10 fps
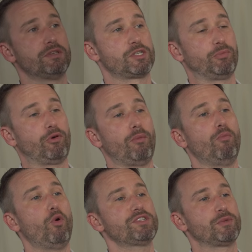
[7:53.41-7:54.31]
the supr
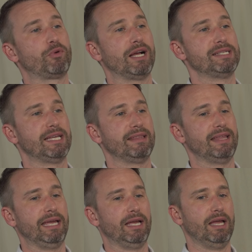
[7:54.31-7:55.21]
more surprising
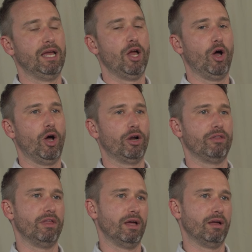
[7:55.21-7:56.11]
thing are
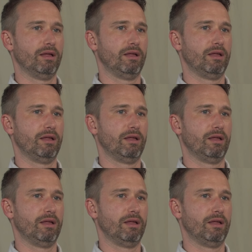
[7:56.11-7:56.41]
the